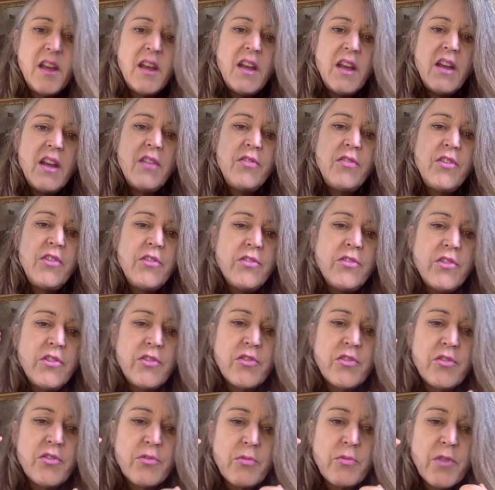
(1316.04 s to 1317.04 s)
if you
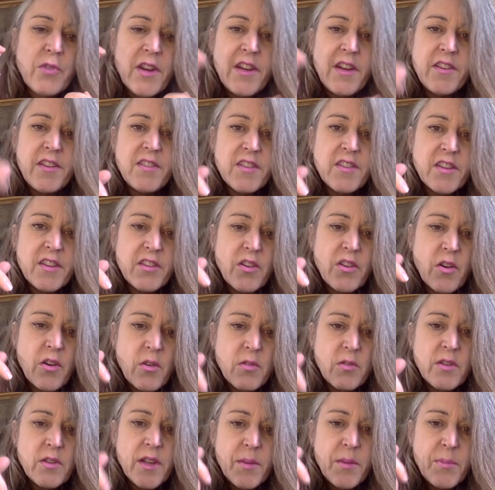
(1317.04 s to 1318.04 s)
use reason
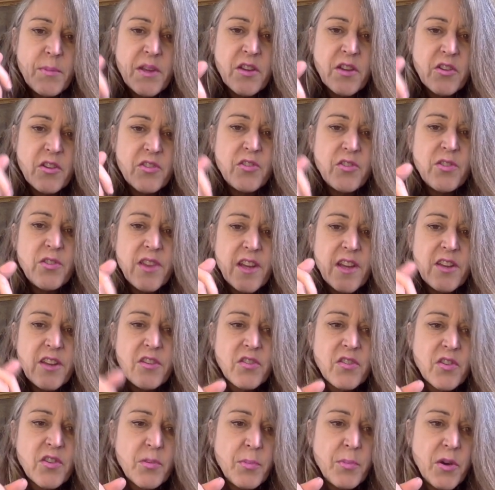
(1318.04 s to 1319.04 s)
only because you think
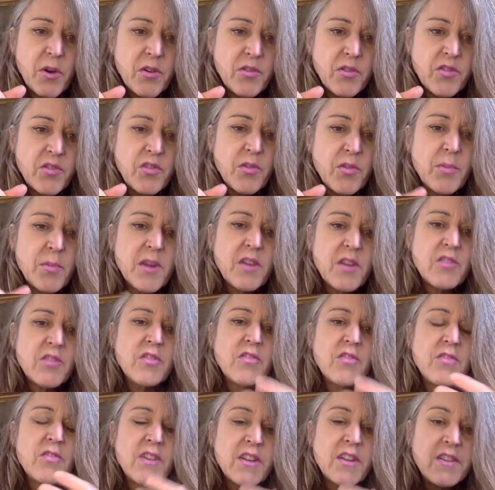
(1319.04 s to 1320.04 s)
you're supposed to because
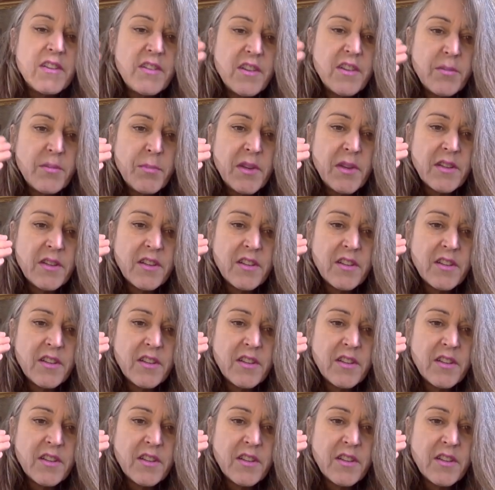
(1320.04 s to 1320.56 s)
you've con been